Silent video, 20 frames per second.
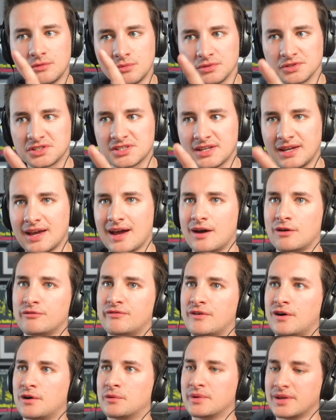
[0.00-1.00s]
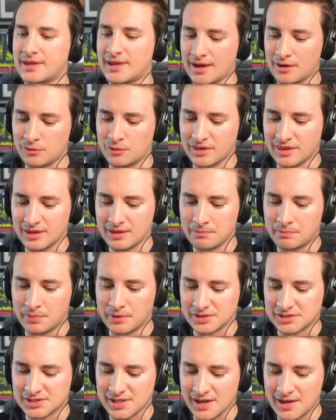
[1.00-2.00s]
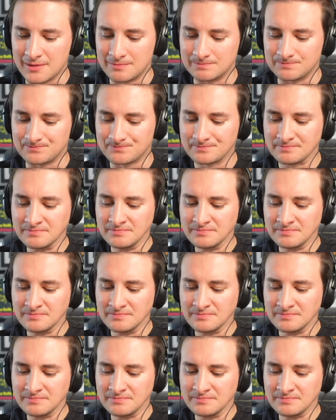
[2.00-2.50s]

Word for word: We'll see how far we get with it. But um,